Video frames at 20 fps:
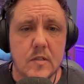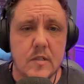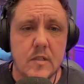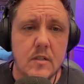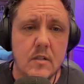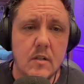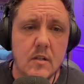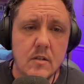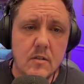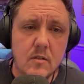It
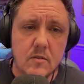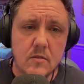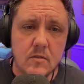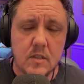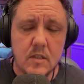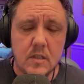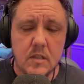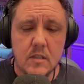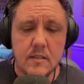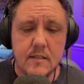all
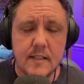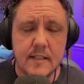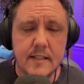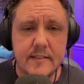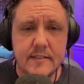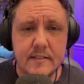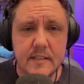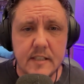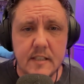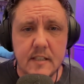
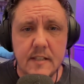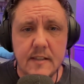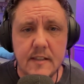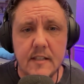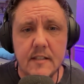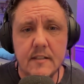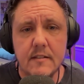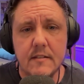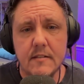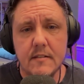ties in
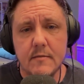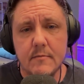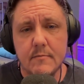this.